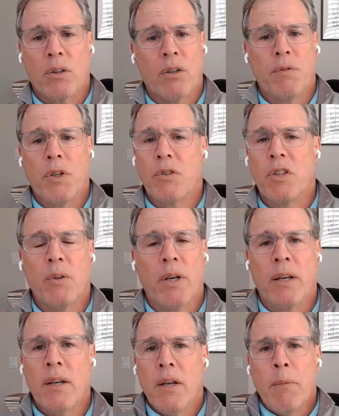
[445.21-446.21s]
or if you're
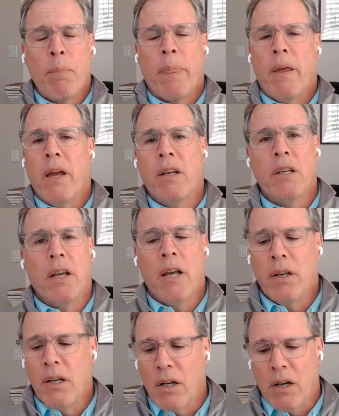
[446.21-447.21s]
doing
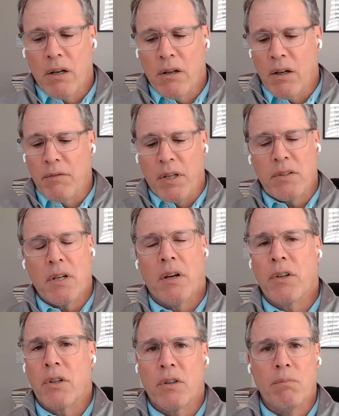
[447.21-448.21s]
any of these
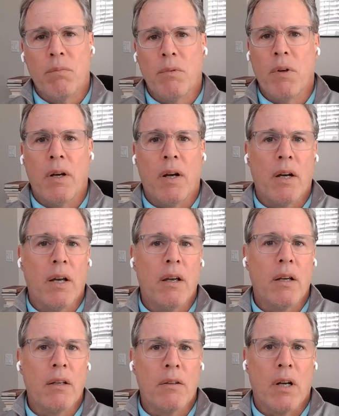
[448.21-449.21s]
other,
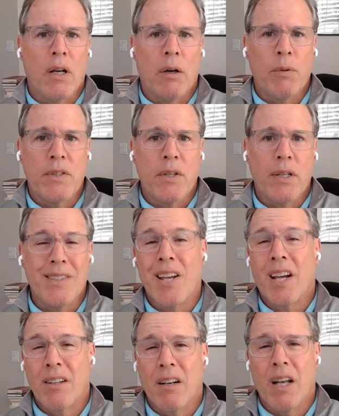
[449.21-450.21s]
I would say,
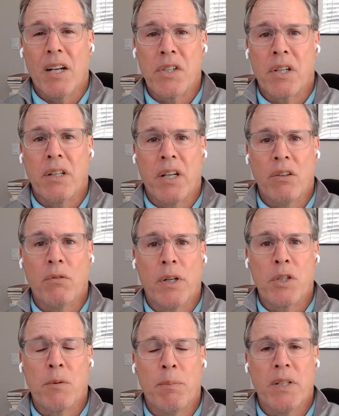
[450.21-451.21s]
technologically
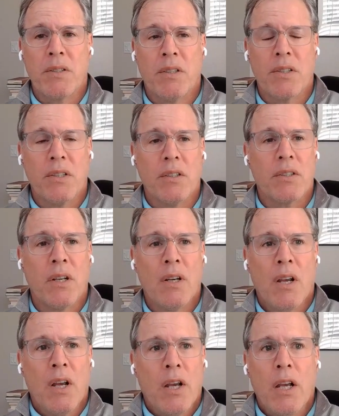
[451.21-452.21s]
enriched
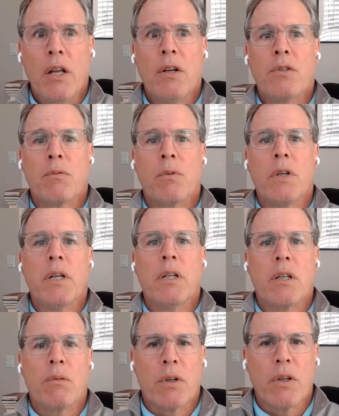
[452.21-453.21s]
businesses? It is
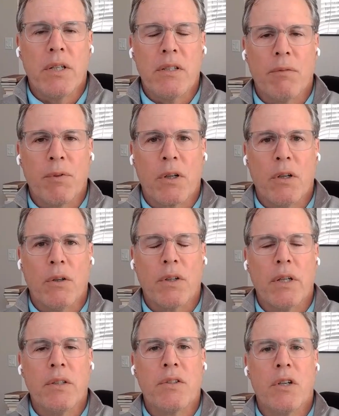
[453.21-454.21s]
really, really
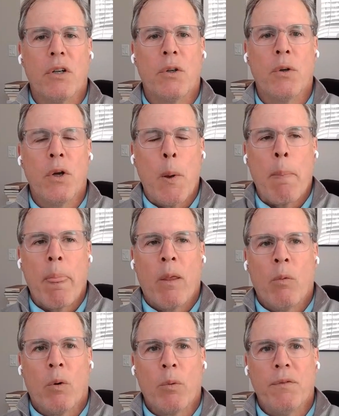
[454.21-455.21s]
difficult. And so
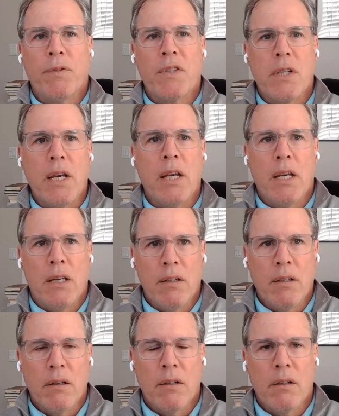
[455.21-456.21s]
what we've
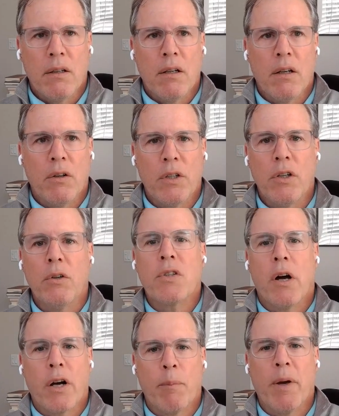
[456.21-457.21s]
seen, and you
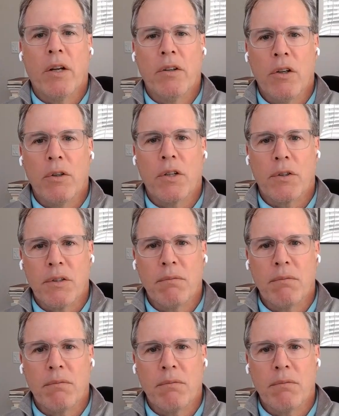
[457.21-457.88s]
talk about know your